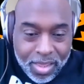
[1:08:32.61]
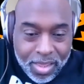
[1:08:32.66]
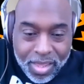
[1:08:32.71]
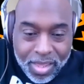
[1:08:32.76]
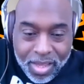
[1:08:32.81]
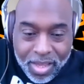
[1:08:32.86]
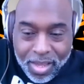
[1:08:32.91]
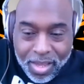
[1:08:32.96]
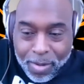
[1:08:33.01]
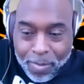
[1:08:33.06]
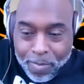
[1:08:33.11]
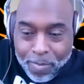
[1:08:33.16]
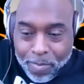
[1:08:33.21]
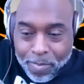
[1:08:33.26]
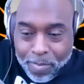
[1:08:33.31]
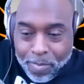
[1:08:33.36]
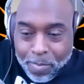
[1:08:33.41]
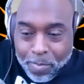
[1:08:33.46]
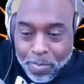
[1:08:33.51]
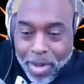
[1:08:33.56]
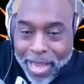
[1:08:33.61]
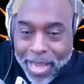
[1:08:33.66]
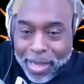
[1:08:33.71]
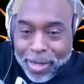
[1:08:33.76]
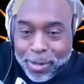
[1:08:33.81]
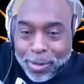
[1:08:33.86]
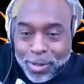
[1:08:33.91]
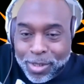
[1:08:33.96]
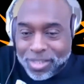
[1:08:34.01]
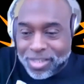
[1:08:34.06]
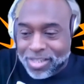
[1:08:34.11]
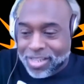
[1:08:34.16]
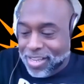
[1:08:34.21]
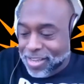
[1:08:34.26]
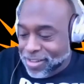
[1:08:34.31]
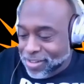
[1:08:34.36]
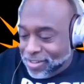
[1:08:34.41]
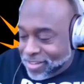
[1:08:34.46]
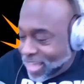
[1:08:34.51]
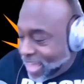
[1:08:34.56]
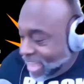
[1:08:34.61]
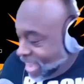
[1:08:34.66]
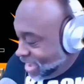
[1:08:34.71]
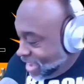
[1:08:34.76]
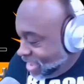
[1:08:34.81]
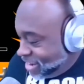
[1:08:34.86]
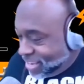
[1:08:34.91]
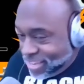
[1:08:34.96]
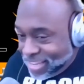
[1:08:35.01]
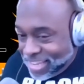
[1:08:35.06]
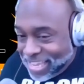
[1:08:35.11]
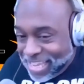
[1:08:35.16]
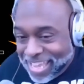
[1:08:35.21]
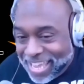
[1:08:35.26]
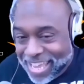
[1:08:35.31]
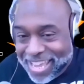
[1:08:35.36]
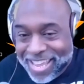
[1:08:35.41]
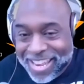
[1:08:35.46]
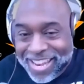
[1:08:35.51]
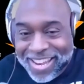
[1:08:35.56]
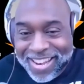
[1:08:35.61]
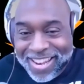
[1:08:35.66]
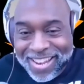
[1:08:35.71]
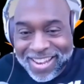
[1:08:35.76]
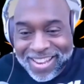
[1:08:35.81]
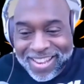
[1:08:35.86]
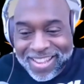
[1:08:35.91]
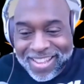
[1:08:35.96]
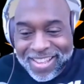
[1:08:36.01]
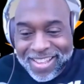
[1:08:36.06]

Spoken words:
the Michael Steele ad again,